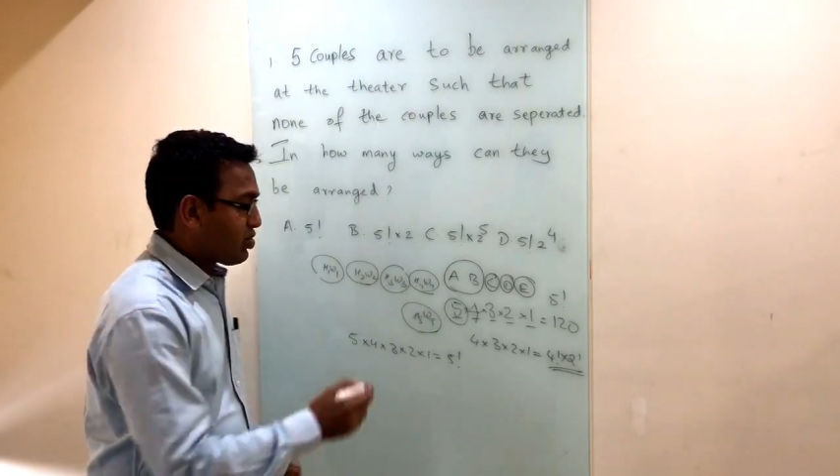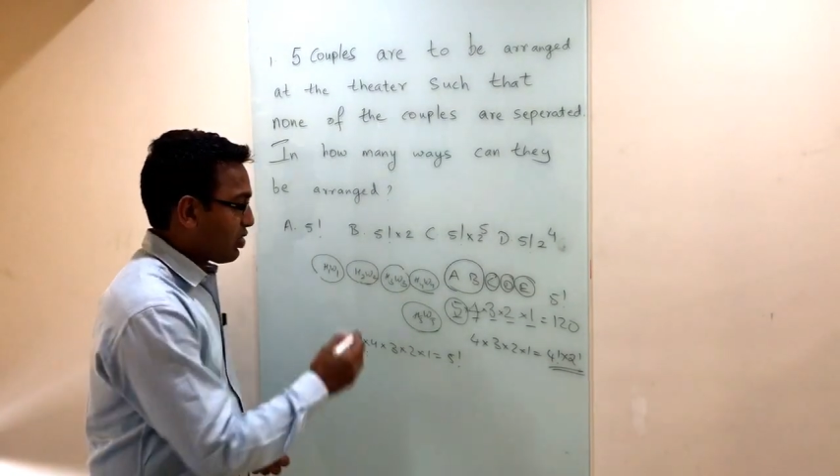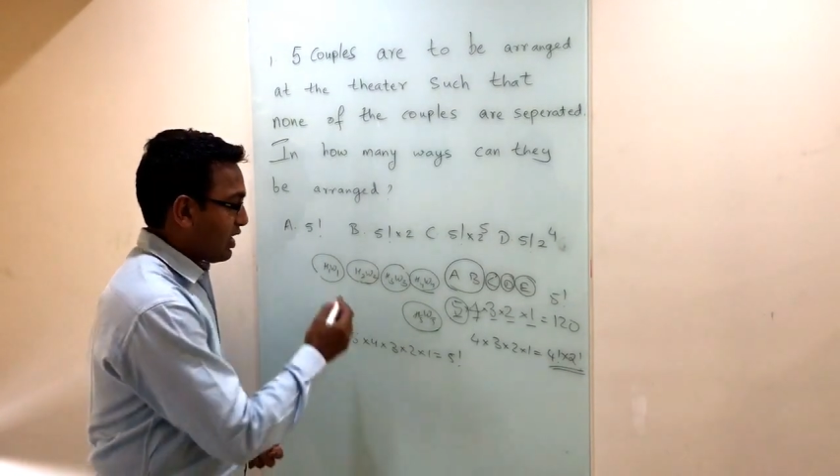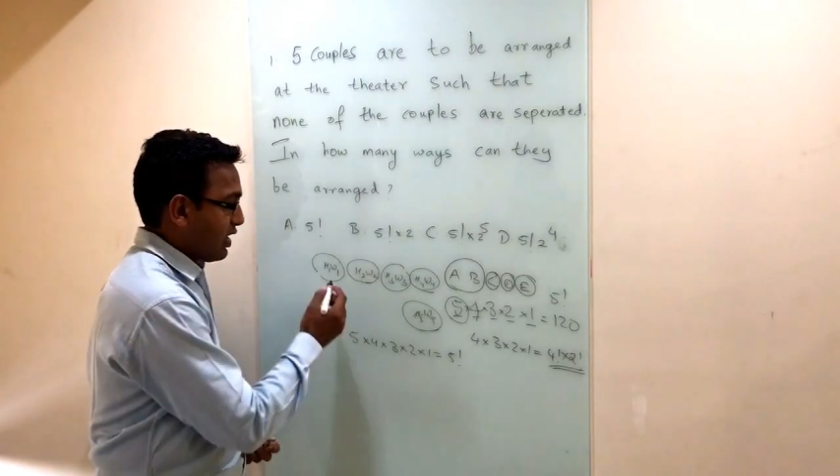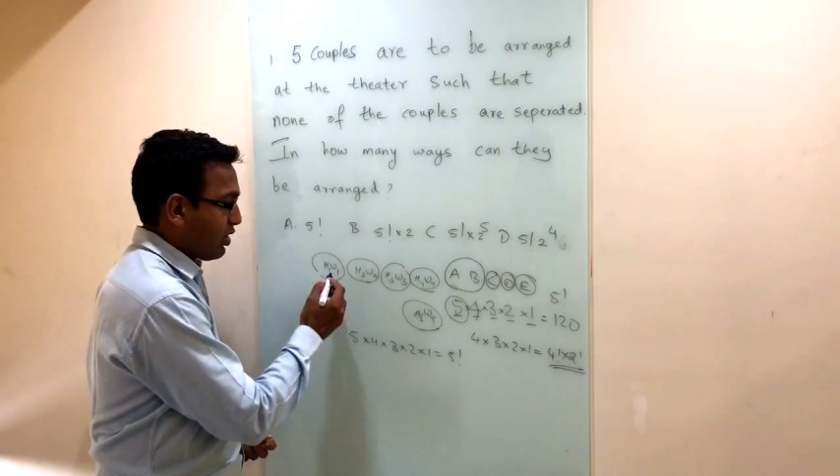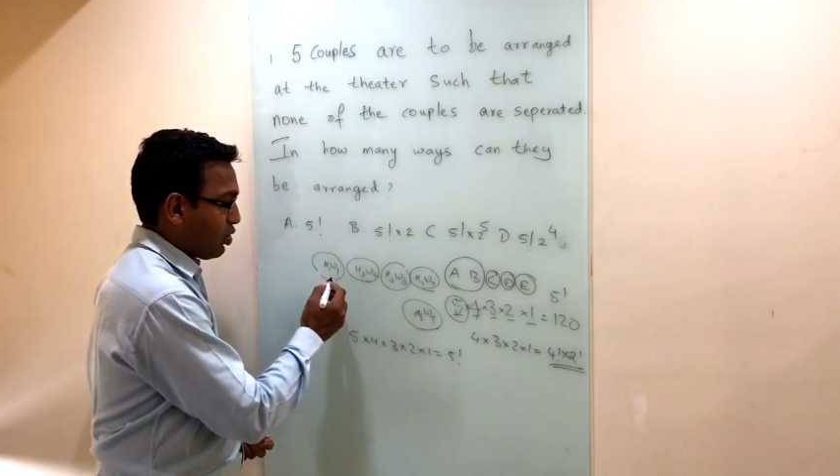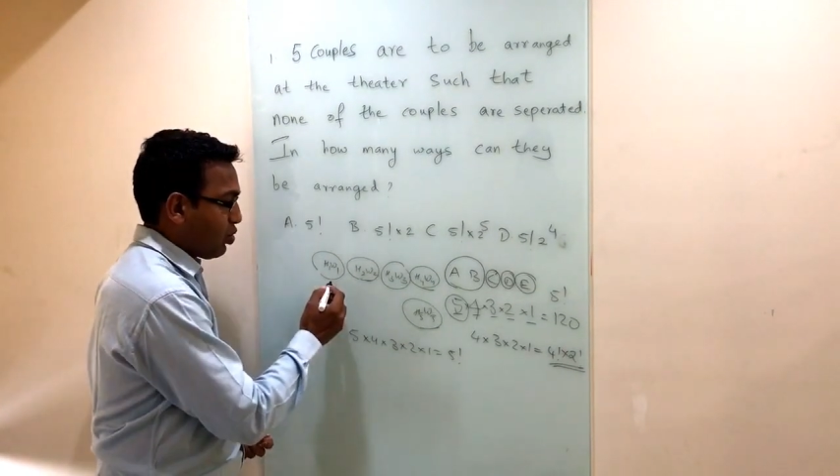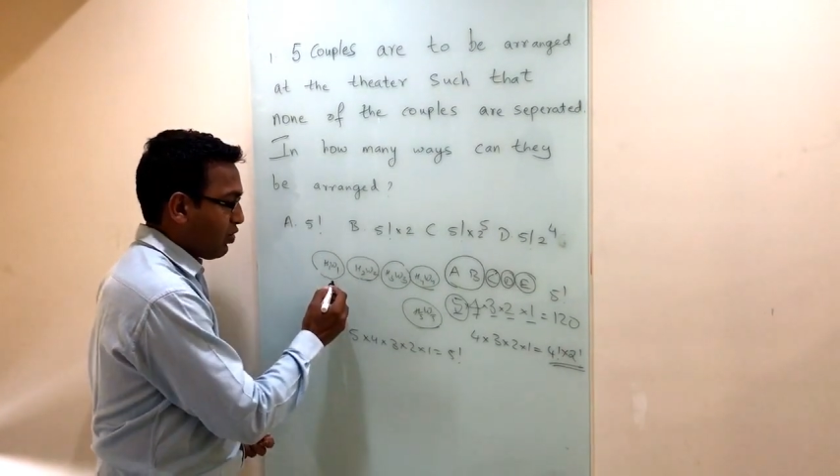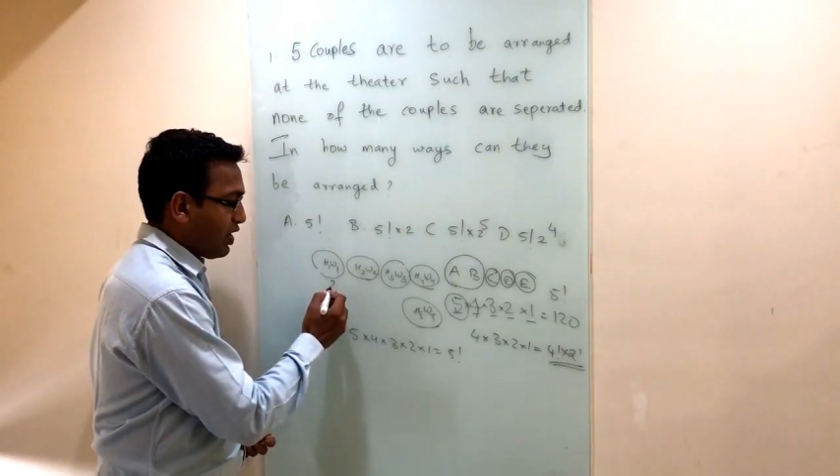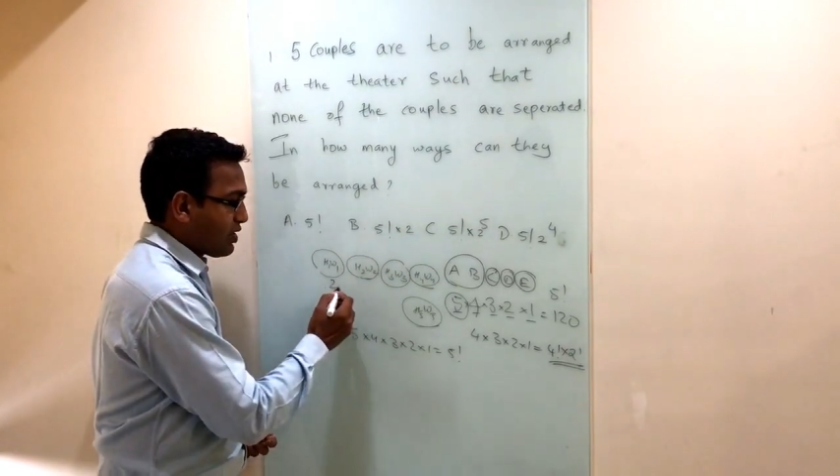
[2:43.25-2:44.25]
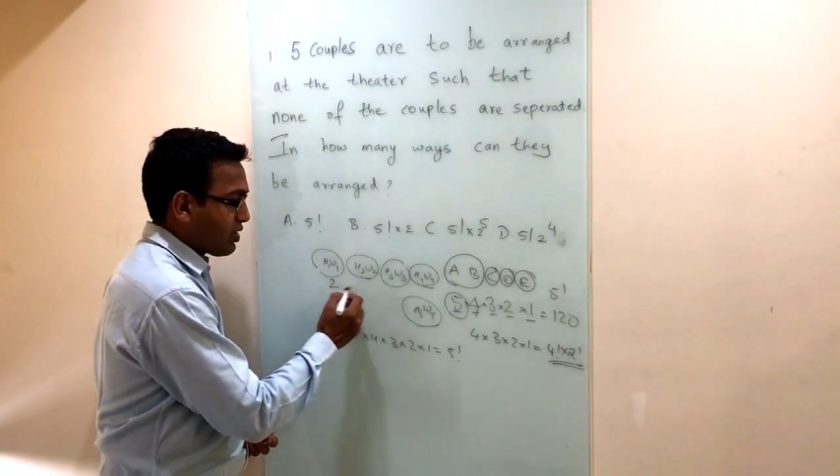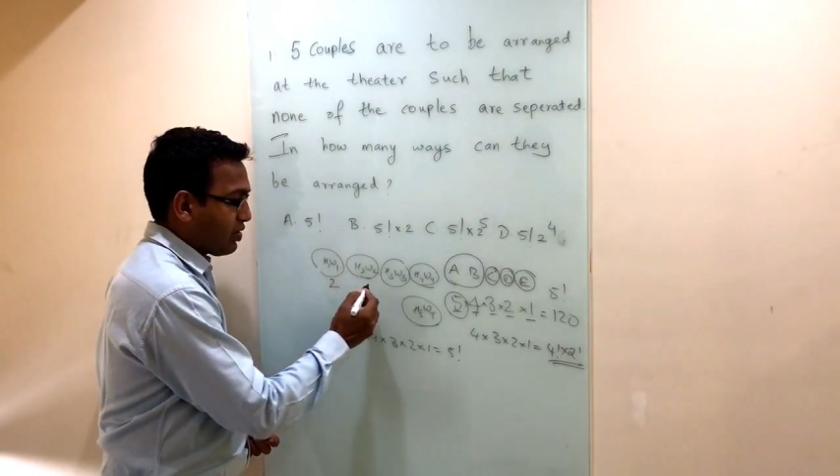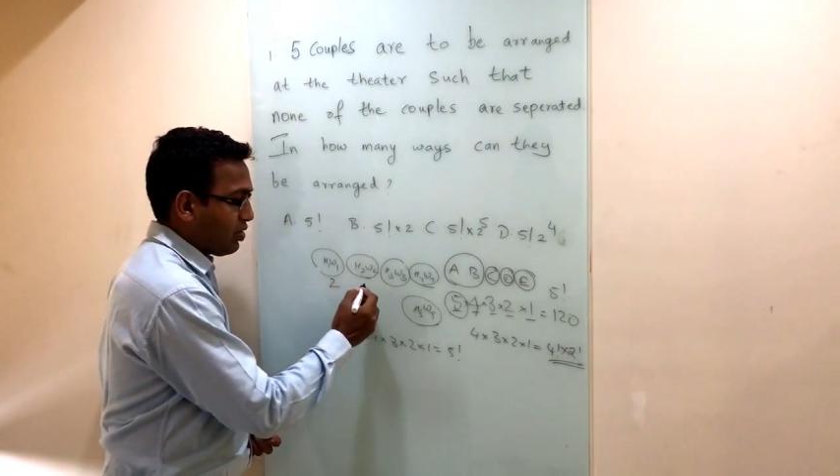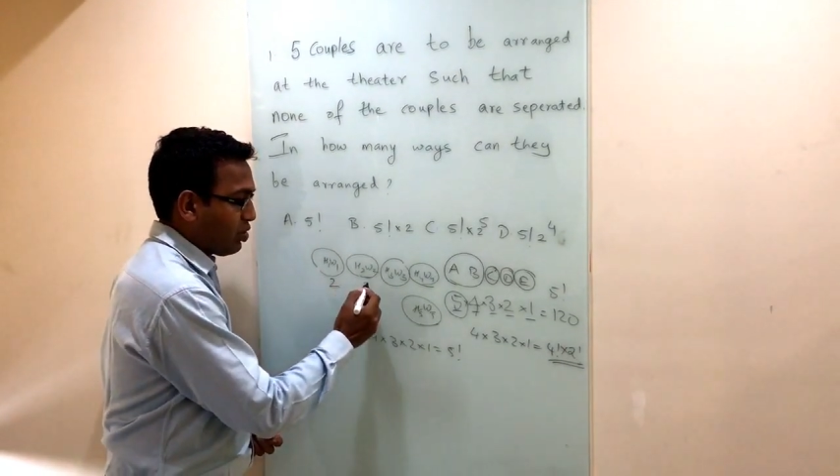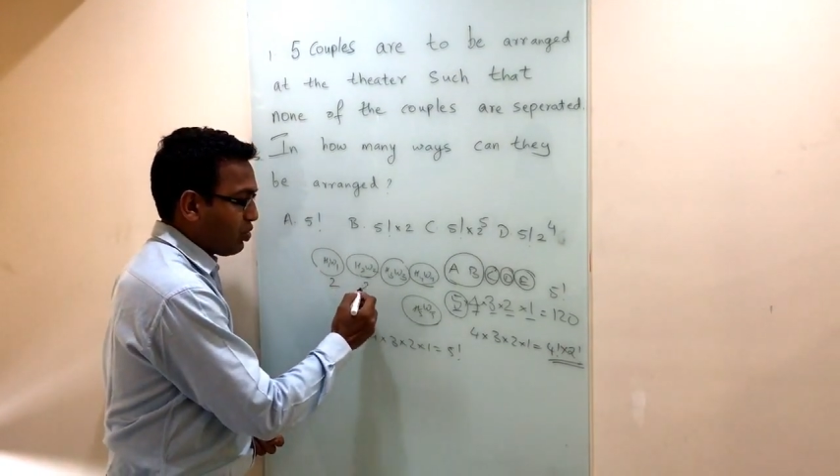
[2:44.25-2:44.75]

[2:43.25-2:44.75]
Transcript: So there are 2 ways here,